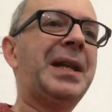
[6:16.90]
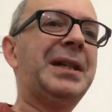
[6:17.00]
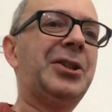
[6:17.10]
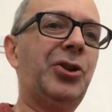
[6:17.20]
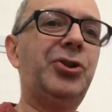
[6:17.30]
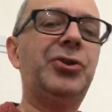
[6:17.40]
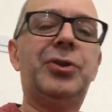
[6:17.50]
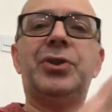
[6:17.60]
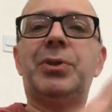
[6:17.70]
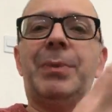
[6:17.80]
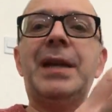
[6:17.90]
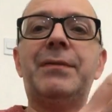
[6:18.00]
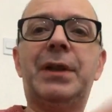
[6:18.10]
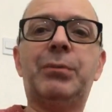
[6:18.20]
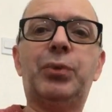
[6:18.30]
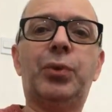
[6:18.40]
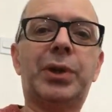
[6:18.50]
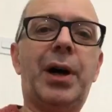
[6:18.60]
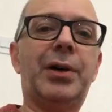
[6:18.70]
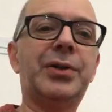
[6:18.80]
could you do some evening
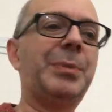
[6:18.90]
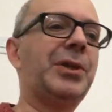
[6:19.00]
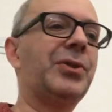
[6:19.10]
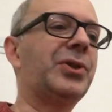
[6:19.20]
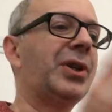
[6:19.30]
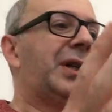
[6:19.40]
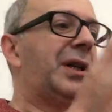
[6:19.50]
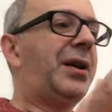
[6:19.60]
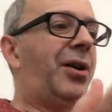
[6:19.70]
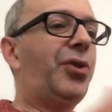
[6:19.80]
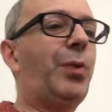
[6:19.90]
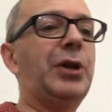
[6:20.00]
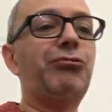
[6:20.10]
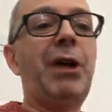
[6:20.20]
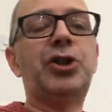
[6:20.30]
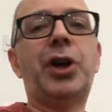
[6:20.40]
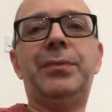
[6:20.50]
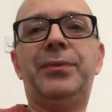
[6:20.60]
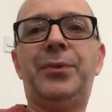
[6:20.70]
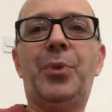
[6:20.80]
broadcast? Because I always rush
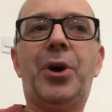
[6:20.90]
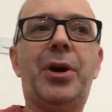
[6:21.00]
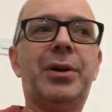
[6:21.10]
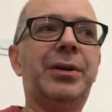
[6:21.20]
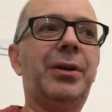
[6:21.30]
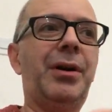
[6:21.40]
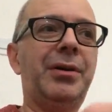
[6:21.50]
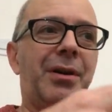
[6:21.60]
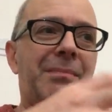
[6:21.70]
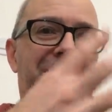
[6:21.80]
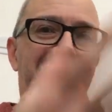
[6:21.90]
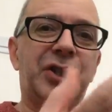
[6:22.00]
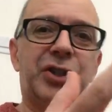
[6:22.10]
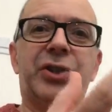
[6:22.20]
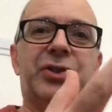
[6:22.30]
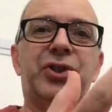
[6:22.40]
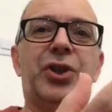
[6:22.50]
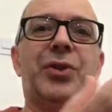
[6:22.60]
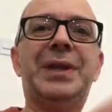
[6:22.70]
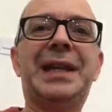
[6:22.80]
home from work and I missed
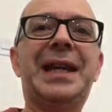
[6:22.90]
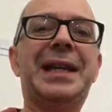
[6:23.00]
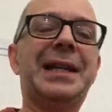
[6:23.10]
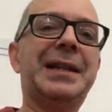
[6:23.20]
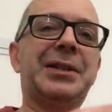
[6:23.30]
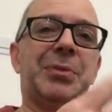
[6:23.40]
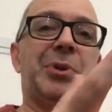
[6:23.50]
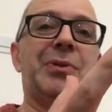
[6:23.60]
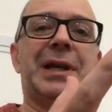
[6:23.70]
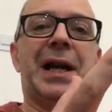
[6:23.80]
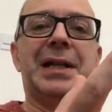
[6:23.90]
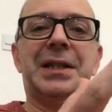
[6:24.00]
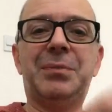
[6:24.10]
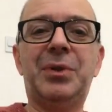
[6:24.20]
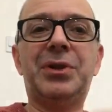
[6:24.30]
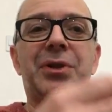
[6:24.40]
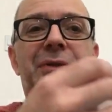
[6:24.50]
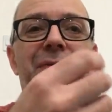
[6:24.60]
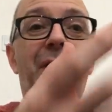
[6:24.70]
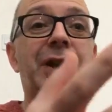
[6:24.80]
tuning in and communicating with
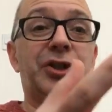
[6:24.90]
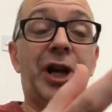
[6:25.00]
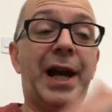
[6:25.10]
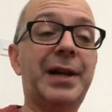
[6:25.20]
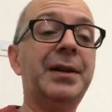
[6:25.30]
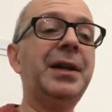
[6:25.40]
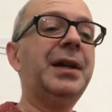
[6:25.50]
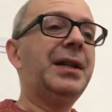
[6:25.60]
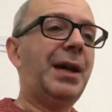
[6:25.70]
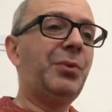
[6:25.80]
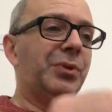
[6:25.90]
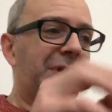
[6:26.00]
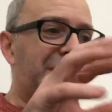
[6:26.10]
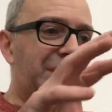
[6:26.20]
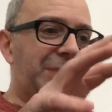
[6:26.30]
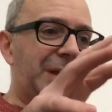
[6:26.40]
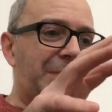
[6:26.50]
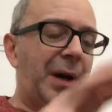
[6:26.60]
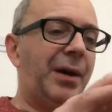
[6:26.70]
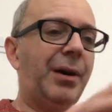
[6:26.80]
you via chat. They wanted to be
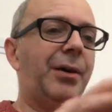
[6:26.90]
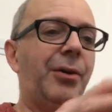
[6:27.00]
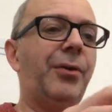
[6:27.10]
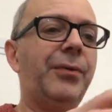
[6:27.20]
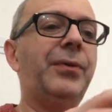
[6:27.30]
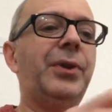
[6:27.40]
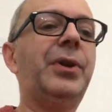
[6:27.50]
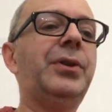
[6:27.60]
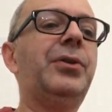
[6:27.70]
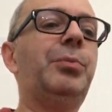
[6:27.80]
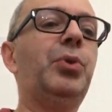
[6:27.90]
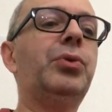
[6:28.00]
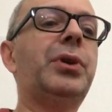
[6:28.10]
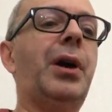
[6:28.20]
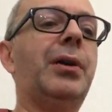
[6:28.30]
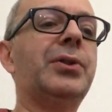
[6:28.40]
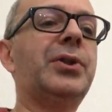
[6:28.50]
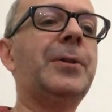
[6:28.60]
part of the broadcast,